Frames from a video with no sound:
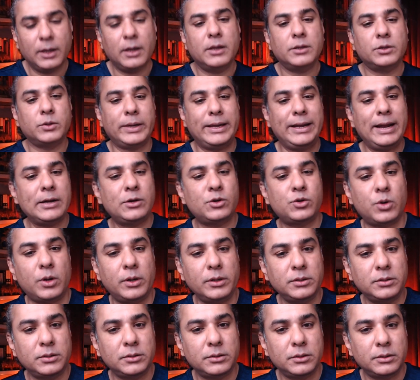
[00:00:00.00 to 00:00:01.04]
So,
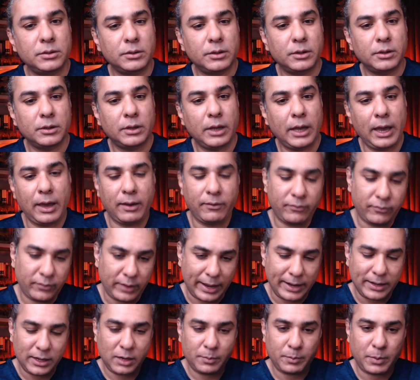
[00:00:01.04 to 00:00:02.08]
electrons have
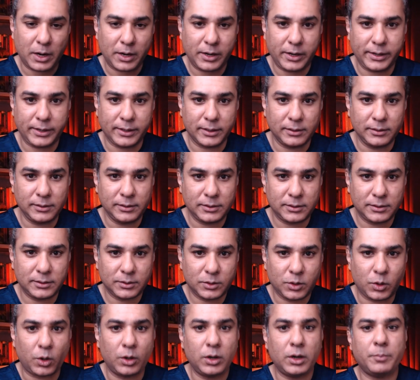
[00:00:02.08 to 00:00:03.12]
antiparticles
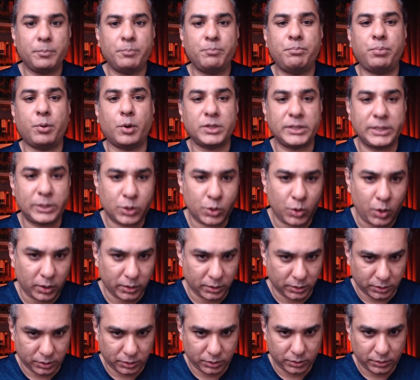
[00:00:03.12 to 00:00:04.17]
called
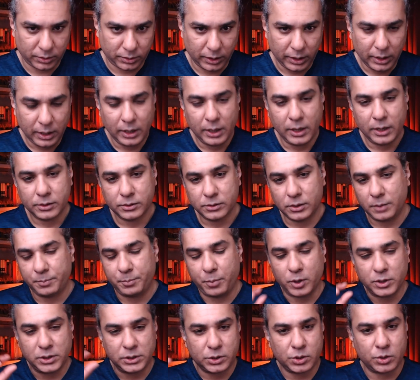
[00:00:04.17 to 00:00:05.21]
positrons. So, the
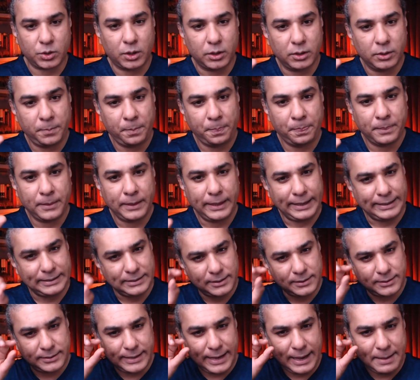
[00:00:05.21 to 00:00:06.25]
positron has the
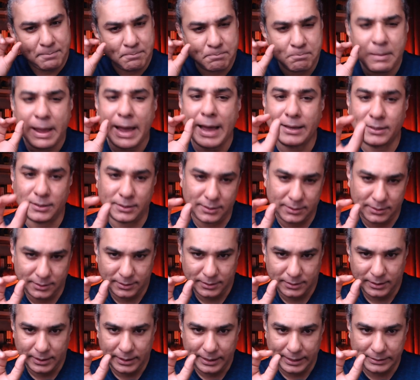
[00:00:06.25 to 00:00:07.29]
same mass
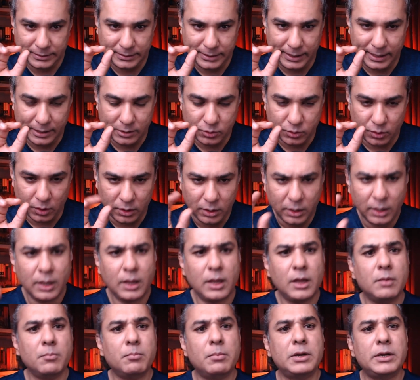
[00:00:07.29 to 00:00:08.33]
is the electron,
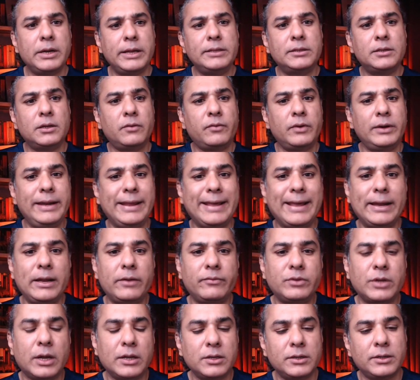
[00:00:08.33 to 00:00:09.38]
but instead of a
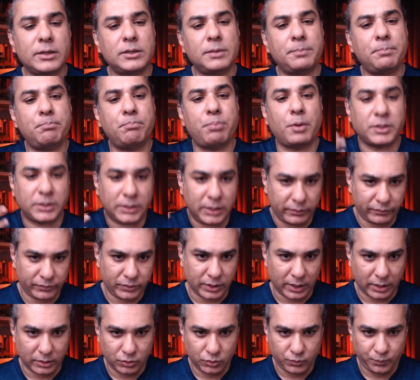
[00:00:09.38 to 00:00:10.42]
negative charge, it has a positive
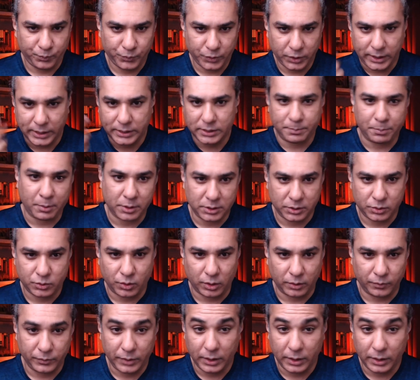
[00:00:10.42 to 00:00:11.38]
charge. So that's a positron.